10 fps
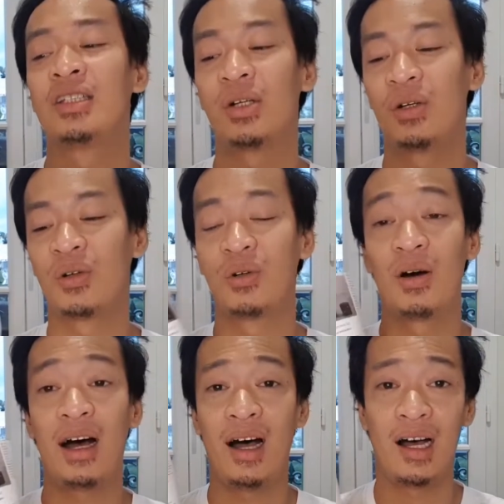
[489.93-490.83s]
So,
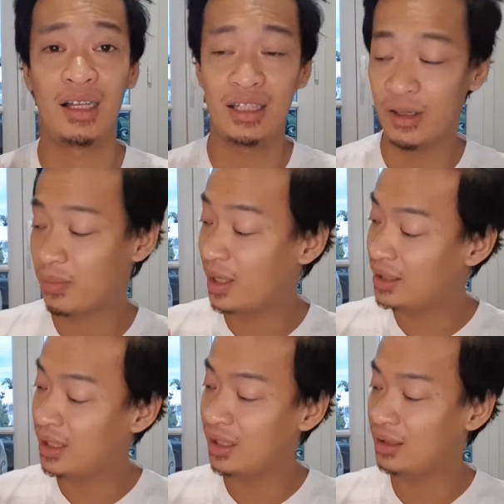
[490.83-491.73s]
their
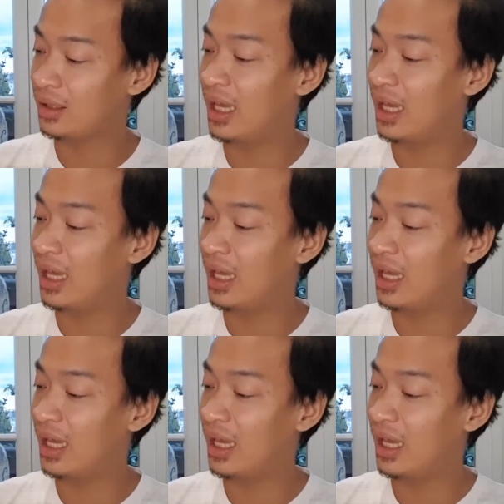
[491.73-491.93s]
product.